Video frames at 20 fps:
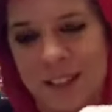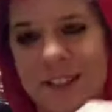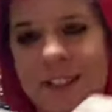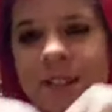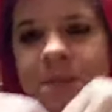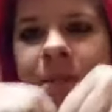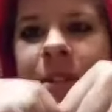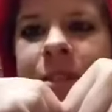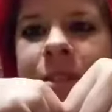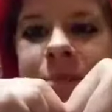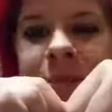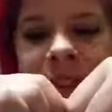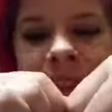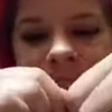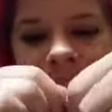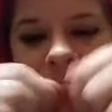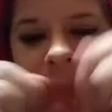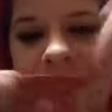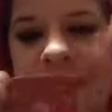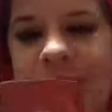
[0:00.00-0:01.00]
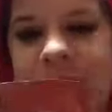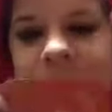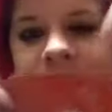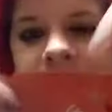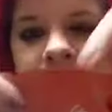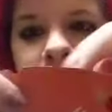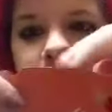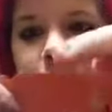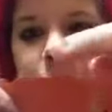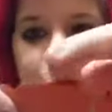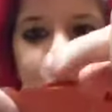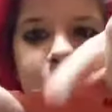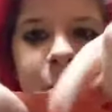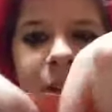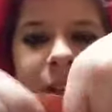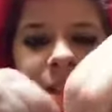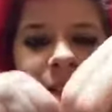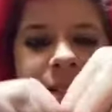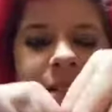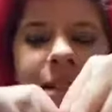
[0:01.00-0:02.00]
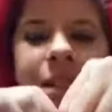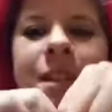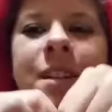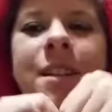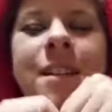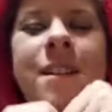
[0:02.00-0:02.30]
it's supposed to be an easy open